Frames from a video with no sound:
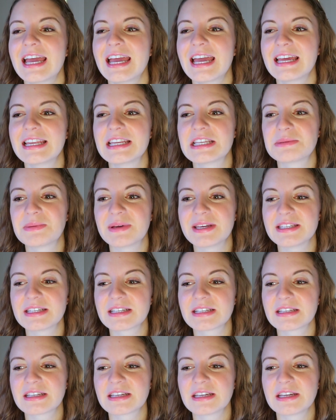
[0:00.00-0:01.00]
And it's
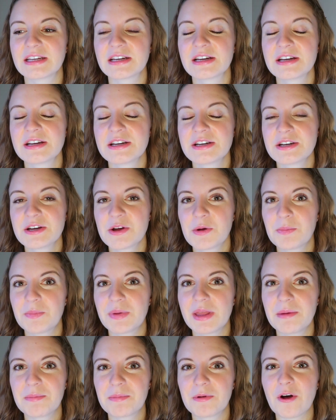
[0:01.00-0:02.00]
basically
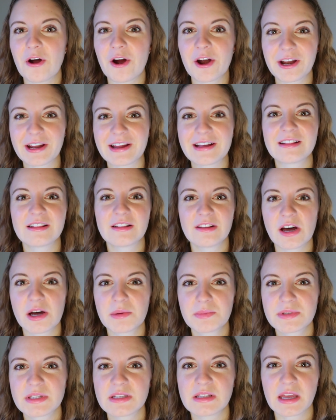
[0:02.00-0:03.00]
people are in
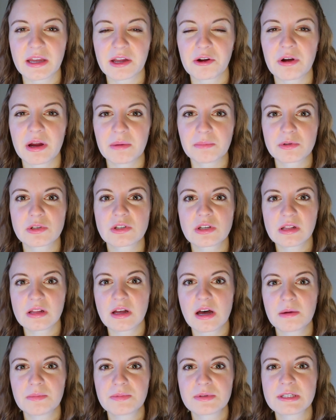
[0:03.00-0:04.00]
clubs, in like Krampus
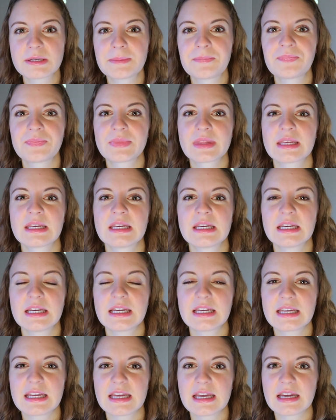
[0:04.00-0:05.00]
clubs,
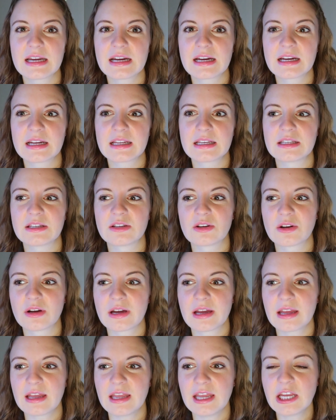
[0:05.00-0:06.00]
and
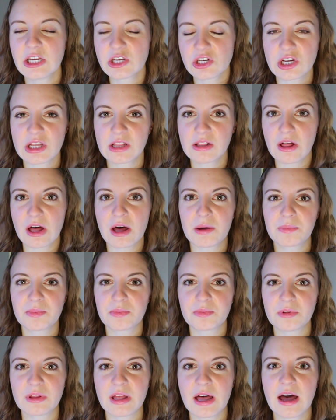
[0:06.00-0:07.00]
each
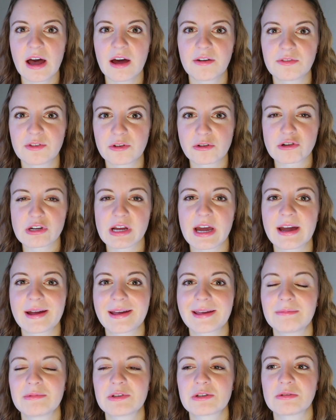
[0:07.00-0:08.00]
club will have their
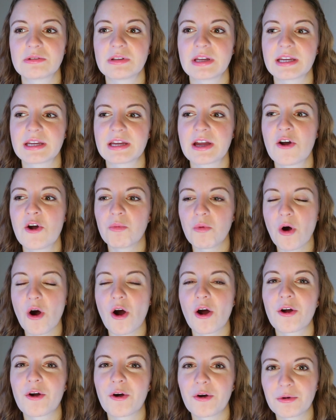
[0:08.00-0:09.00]
time to like
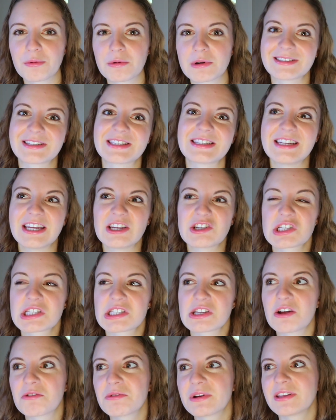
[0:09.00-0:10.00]
walk over the stage.
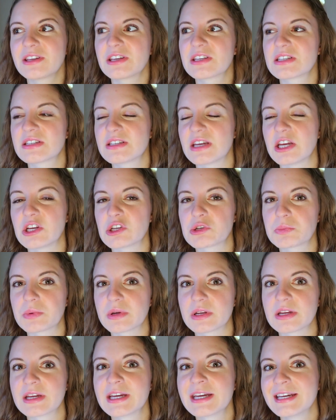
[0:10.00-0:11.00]
It's not really a stage,
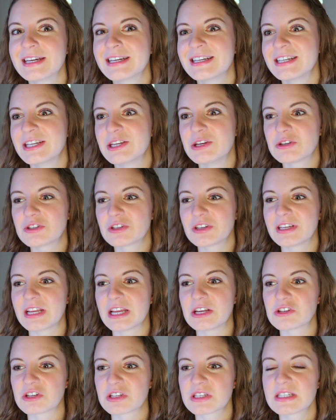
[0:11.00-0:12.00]
but usually
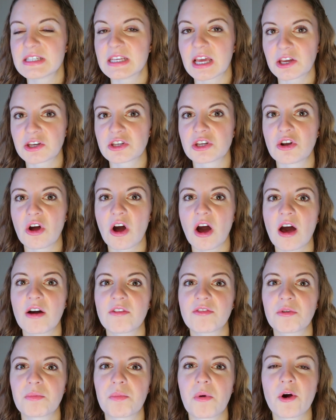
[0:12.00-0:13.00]
they just section
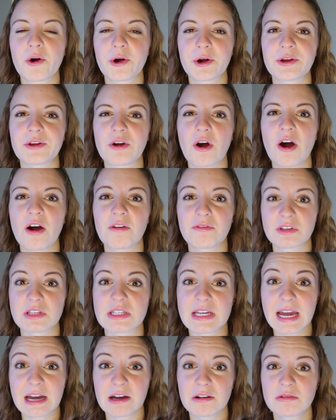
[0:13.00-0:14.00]
off a part of a
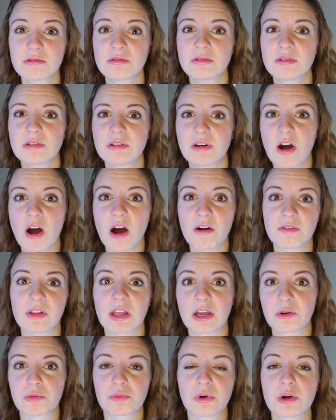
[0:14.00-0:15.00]
town, off
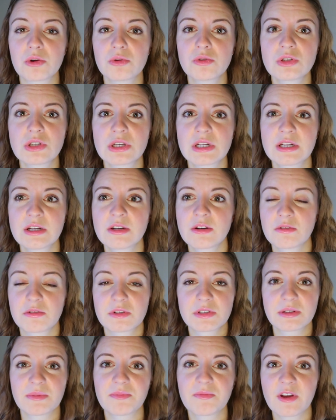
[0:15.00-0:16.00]
like a road
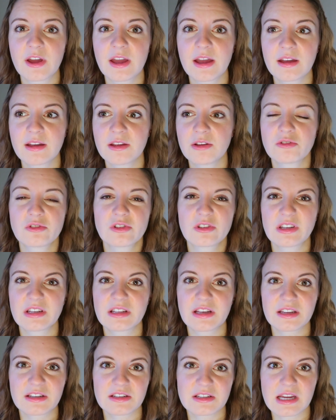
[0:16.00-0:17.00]
or something,
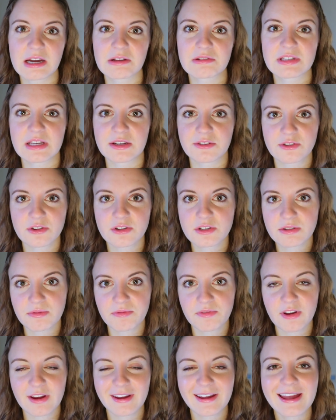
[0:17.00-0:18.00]
usually like the town center or
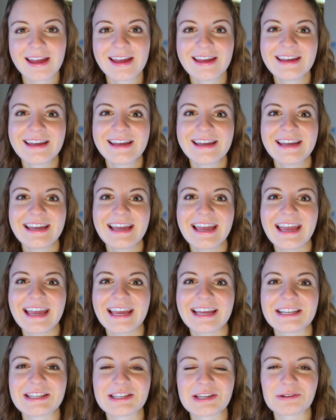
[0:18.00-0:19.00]
something.
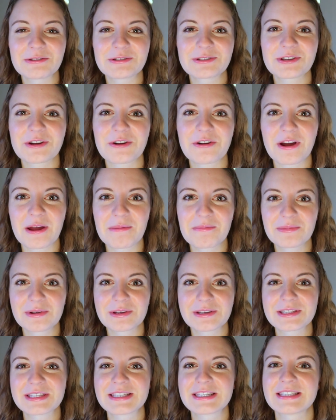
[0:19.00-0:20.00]
And those
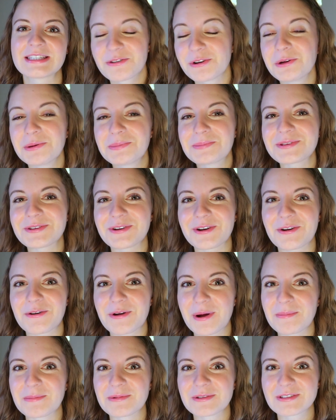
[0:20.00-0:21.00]
Krampus groups or
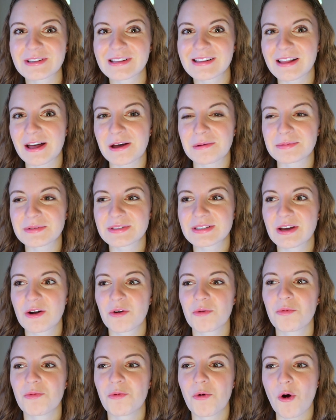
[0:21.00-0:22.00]
Krampus clubs
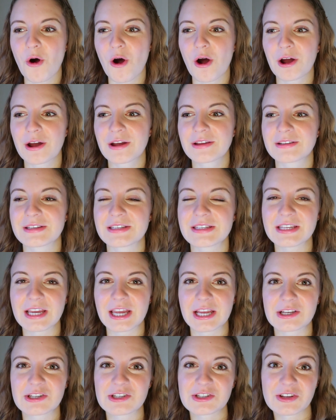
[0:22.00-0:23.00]
walk the
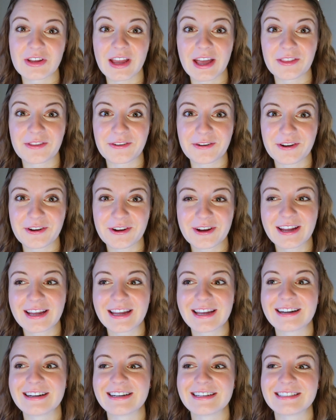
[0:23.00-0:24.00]
stage together,
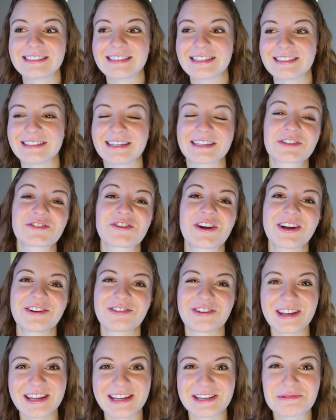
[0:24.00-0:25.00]
and they like try
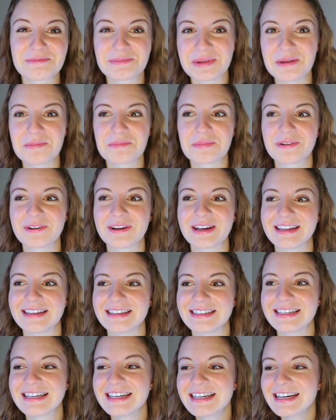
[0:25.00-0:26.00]
to hit people.
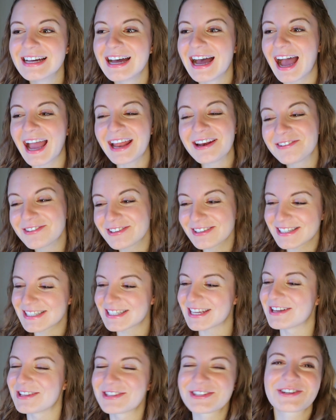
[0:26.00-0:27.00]
And I know
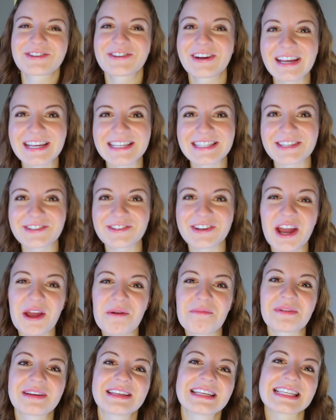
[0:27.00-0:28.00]
this sounds crazy,
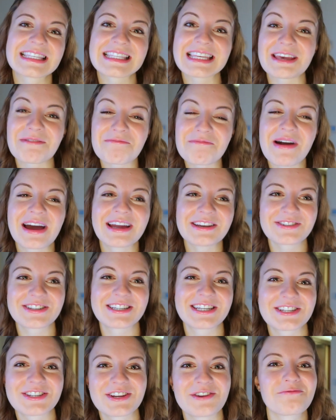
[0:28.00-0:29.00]
right? But it's my
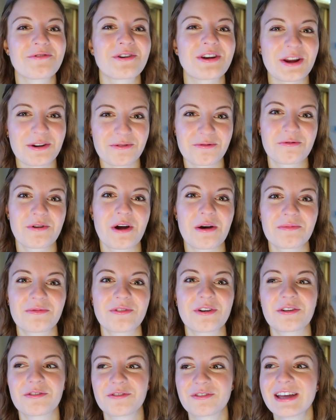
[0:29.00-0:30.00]
tradition, what I grew up
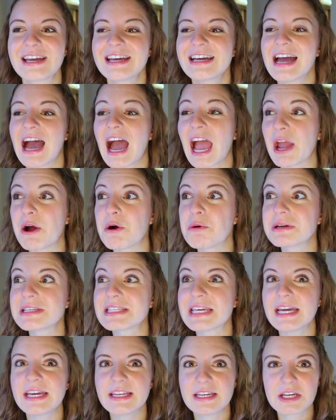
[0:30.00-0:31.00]
with. I
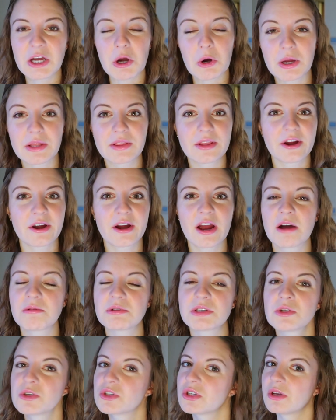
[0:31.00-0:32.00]
always hated going there. I
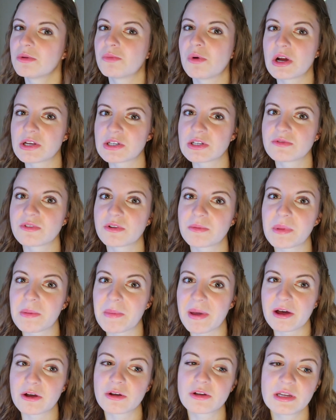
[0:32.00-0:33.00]
was usually watching from the
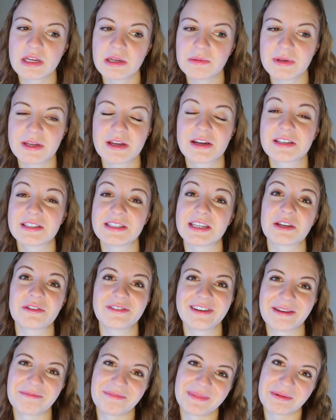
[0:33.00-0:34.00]
balcony because they
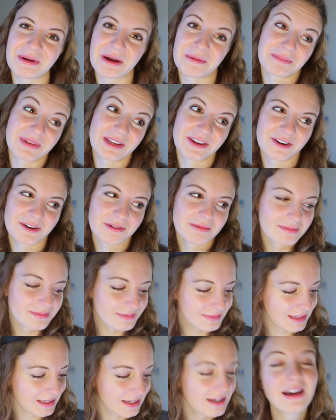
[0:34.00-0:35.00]
couldn't hit me up there.
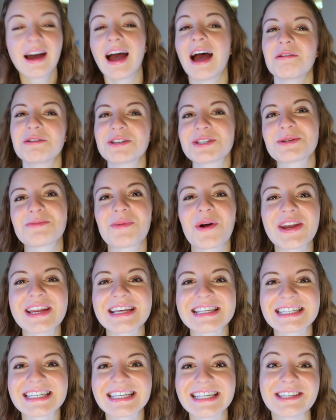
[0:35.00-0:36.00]
I was smart
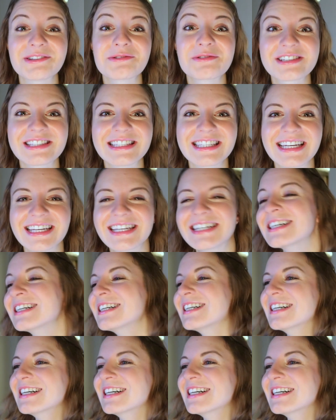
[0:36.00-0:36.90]
as a kid, wasn't I?